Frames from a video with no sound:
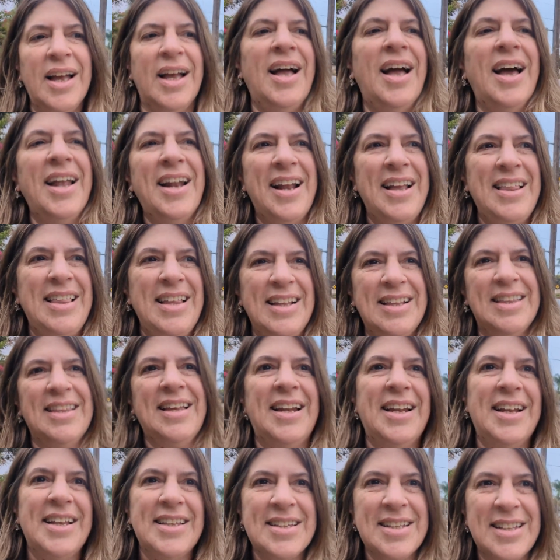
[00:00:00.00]
And I think
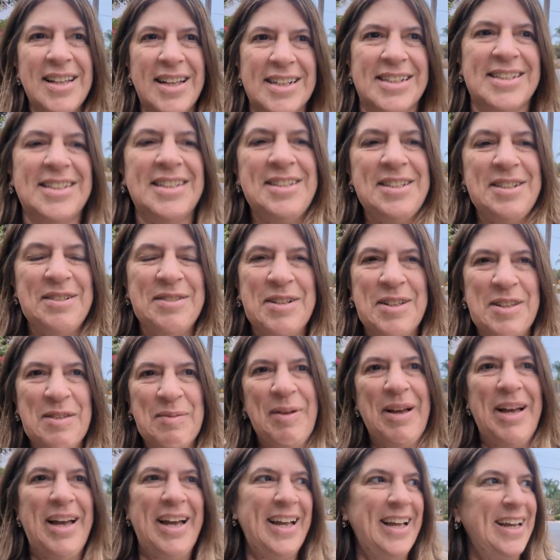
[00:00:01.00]
that has a lot to do with
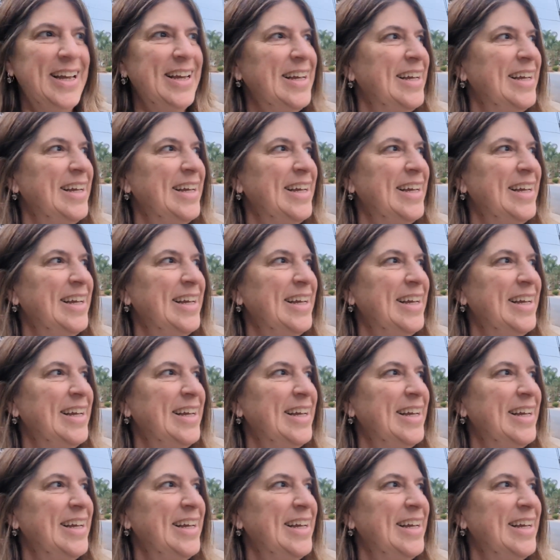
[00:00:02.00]
my